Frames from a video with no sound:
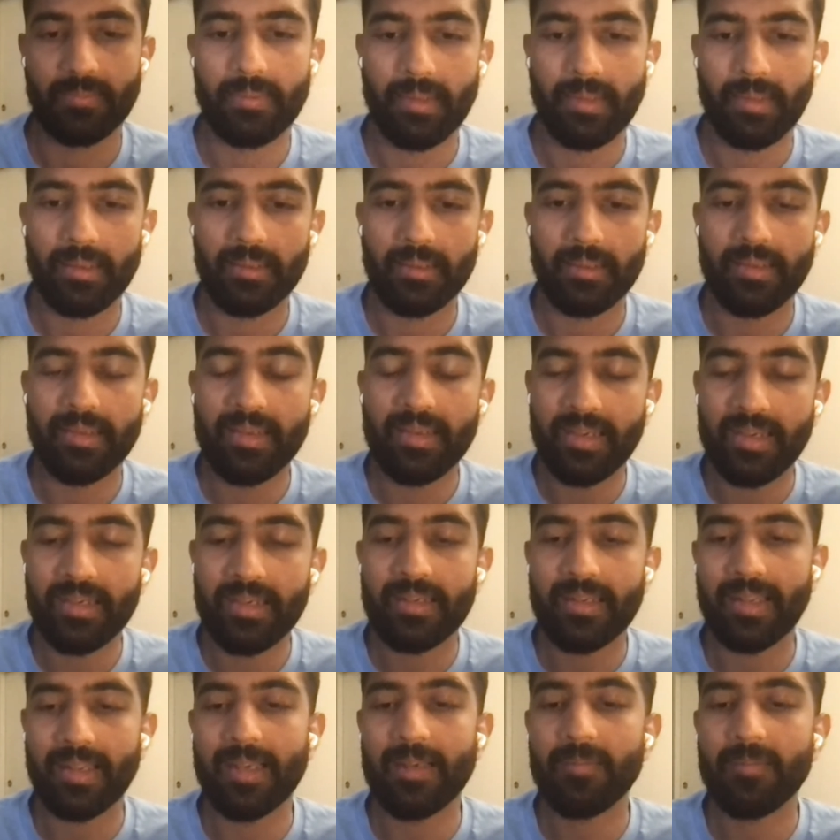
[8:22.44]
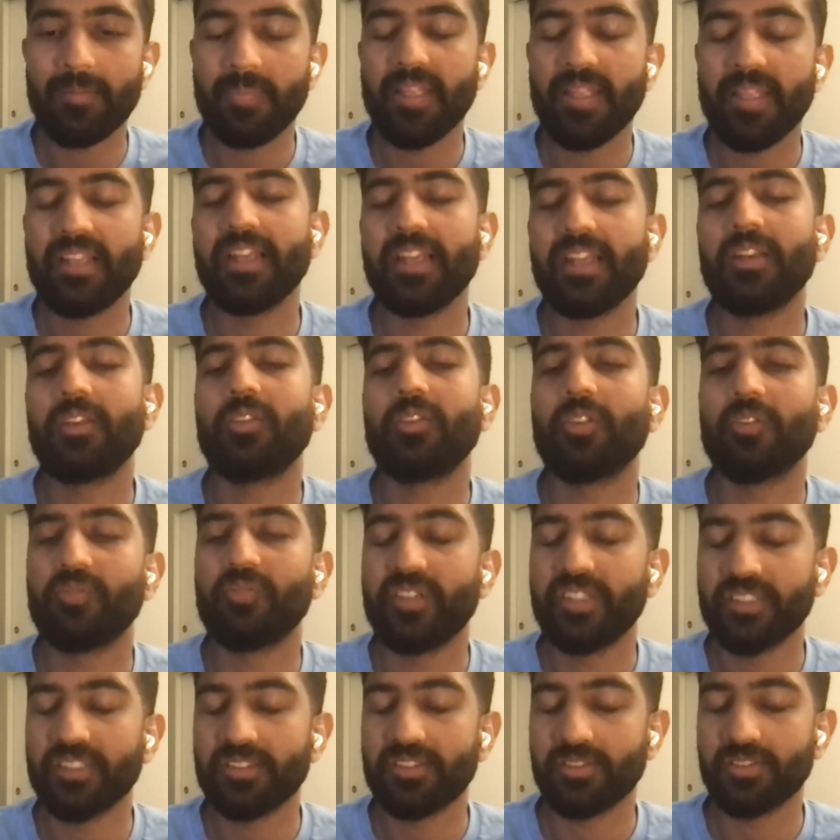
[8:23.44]
it helped me gain
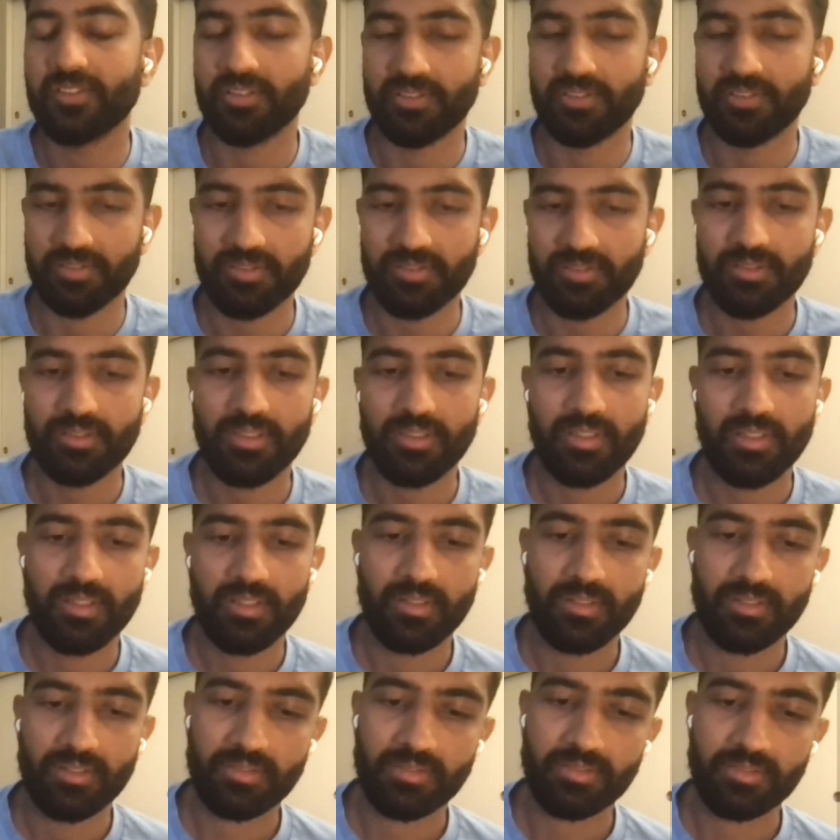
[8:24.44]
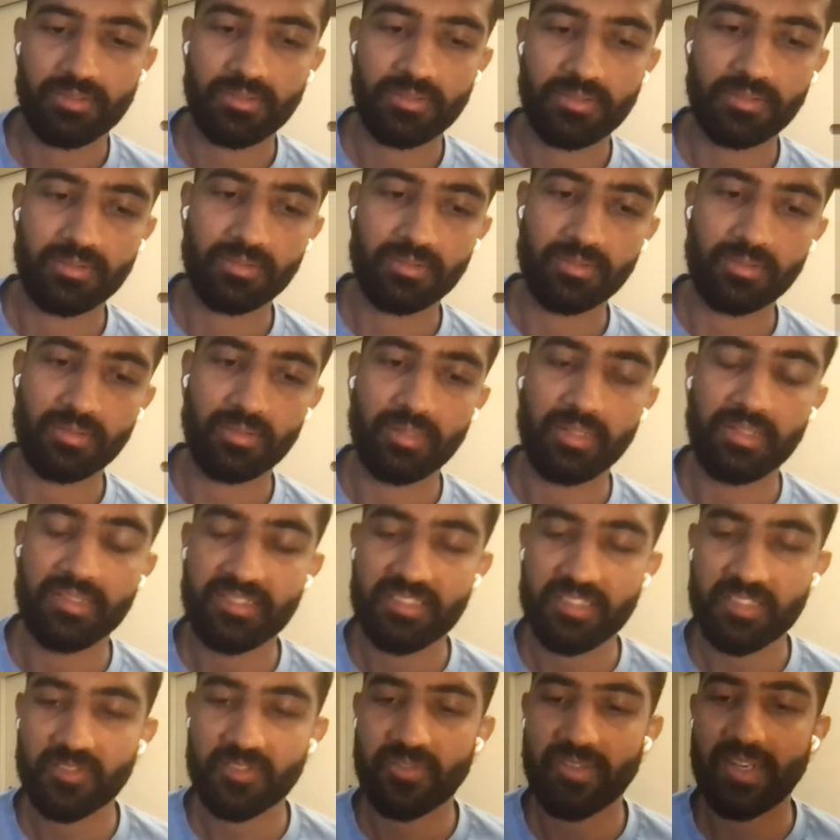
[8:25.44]
confidence also. So
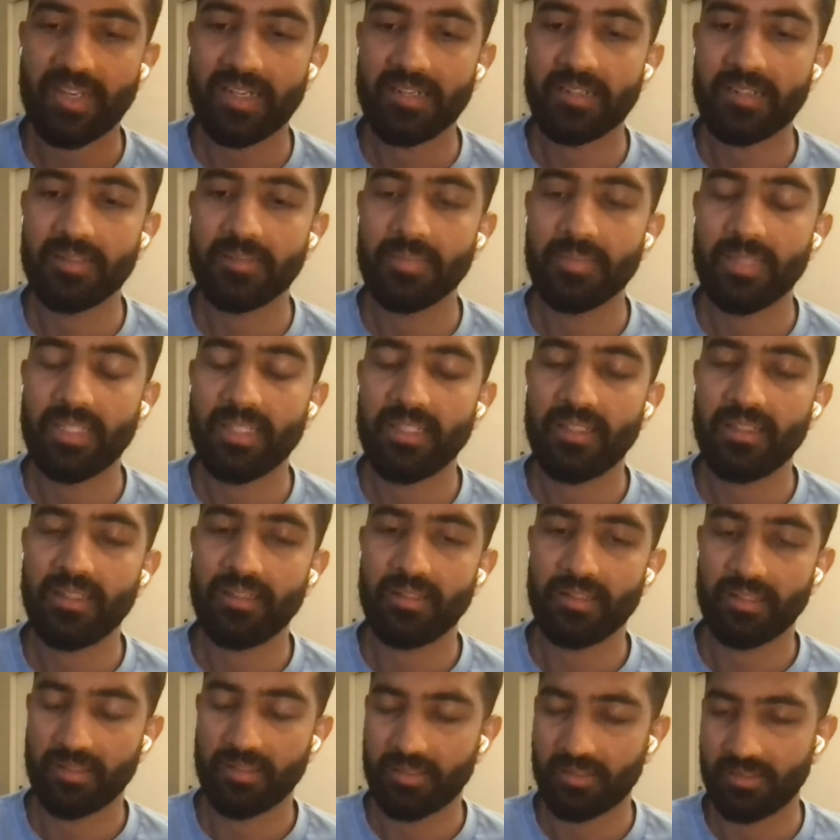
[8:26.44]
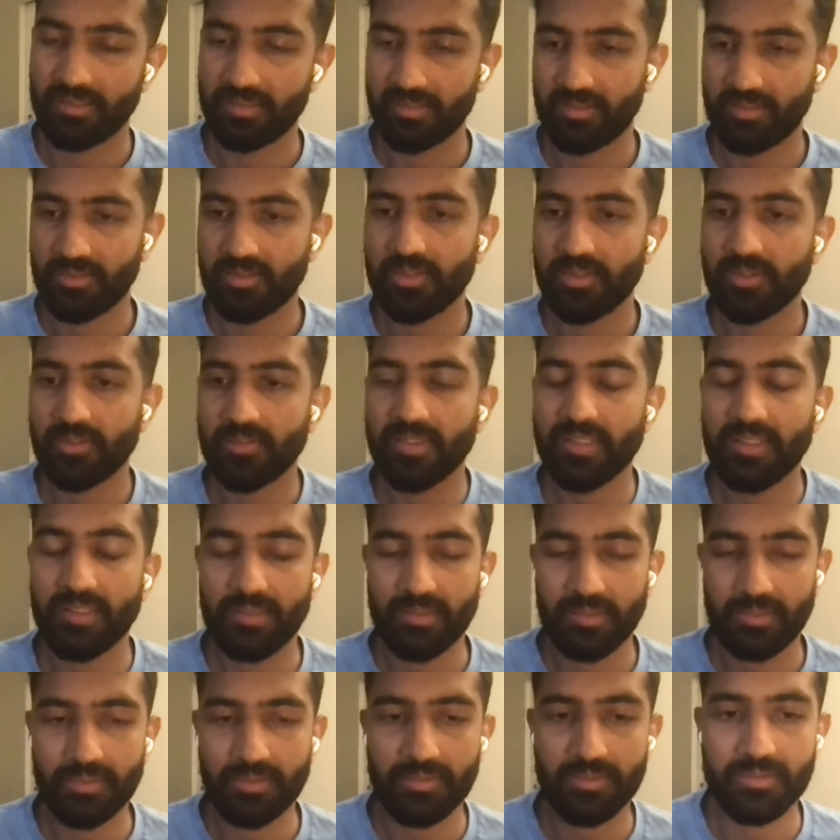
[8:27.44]
instead of randomly
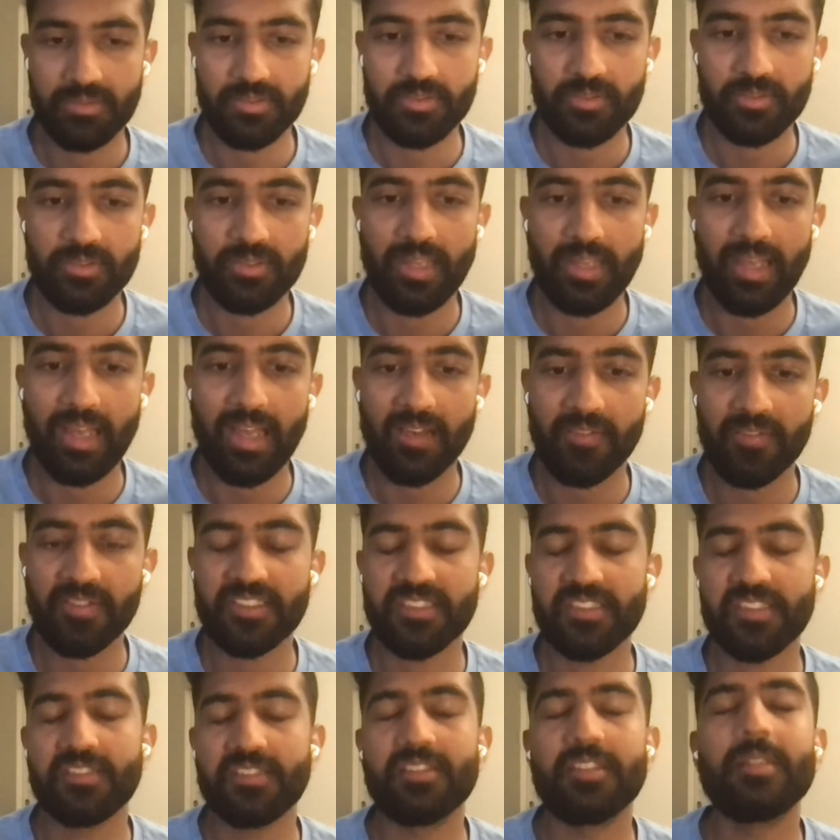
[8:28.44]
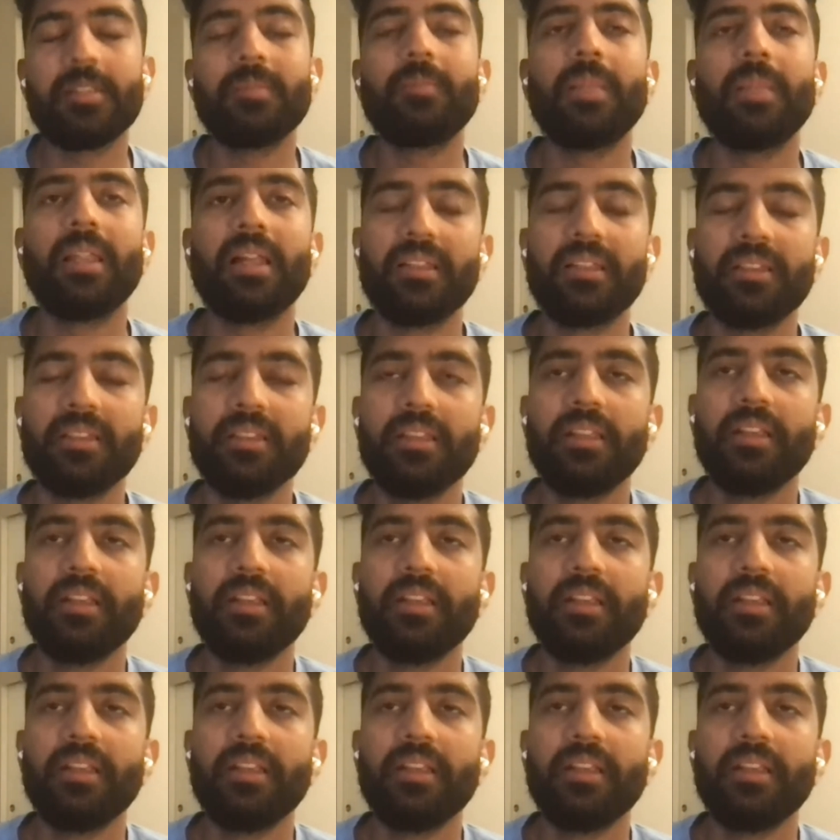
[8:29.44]
solving, you should have a structured plan.